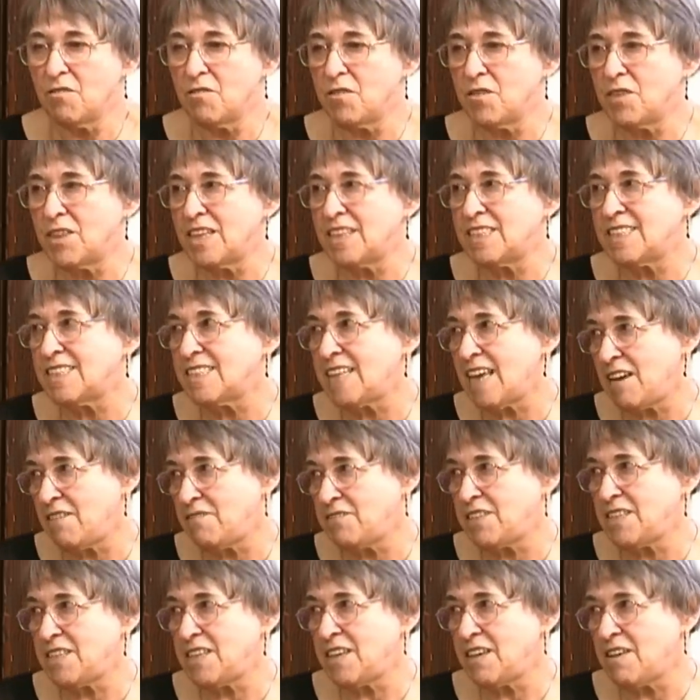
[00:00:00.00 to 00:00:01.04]
for the
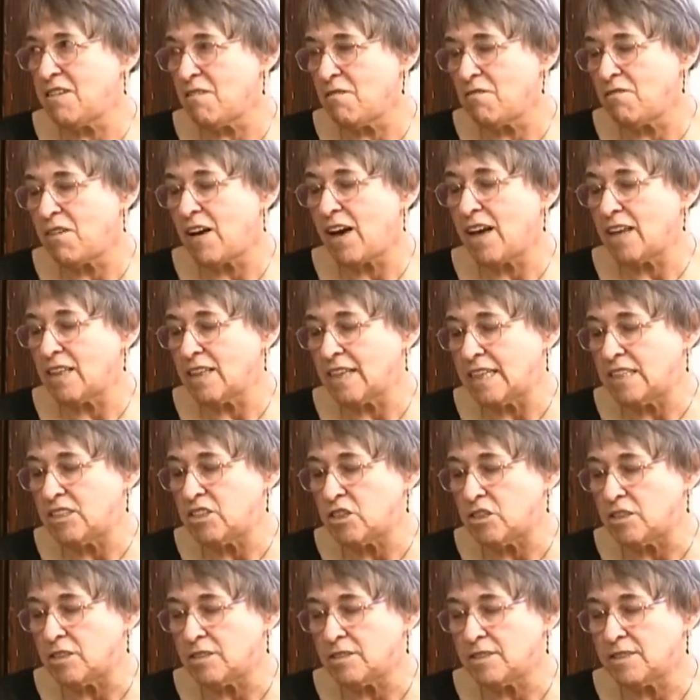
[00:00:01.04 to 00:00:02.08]
safety
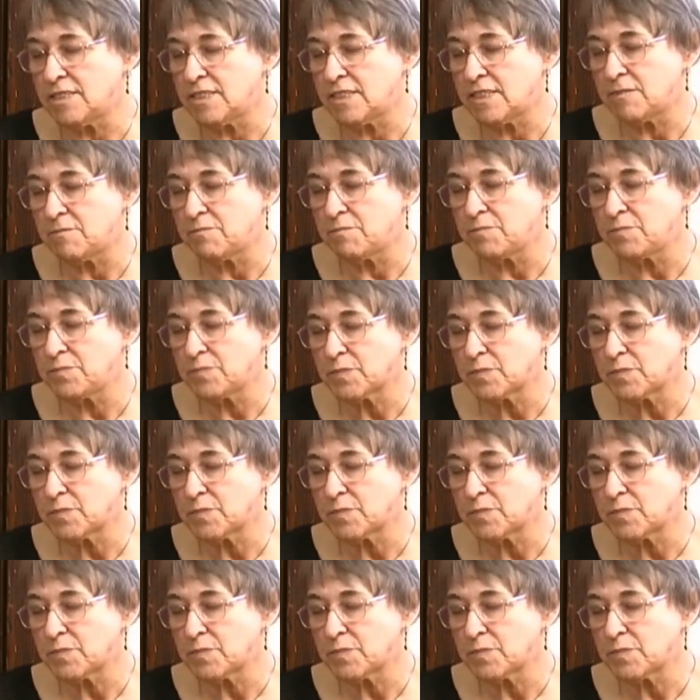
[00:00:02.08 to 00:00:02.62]
violations.